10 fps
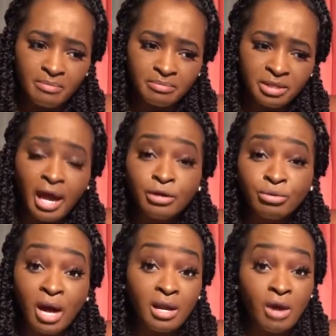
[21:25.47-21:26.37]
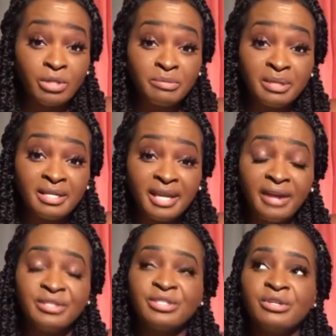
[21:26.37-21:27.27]
titled I'll Always Be a
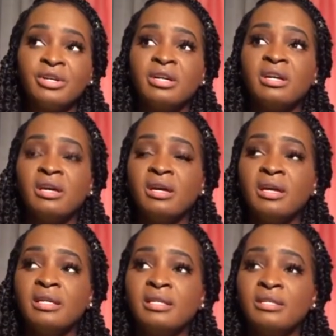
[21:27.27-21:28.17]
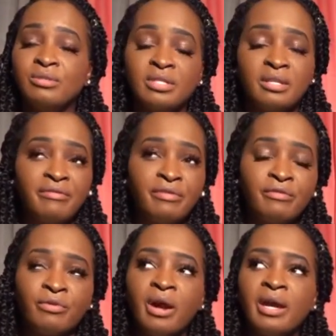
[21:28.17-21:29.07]
Dancer. And this was in the
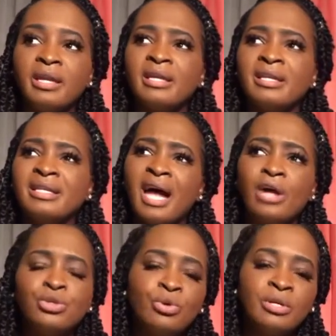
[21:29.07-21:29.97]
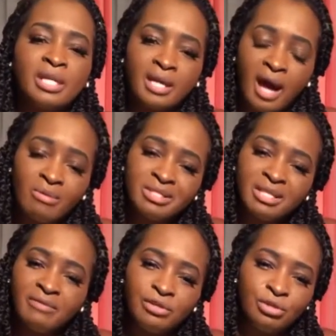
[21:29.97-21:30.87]
5th grade, and not knowing that God was
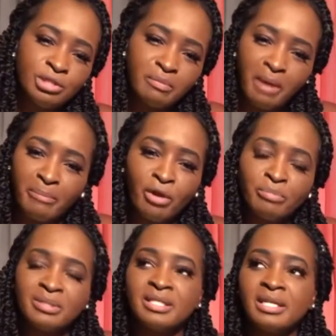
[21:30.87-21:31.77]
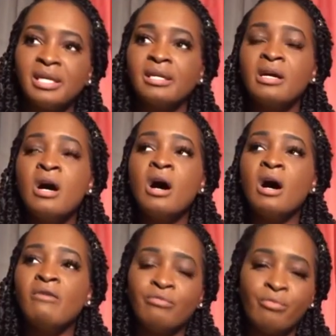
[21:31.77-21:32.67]
even using my purpose then
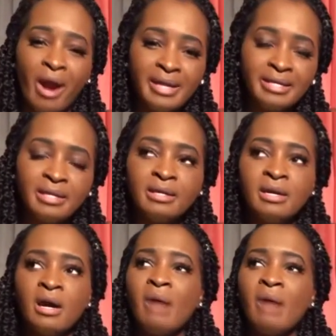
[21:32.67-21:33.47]
of writing.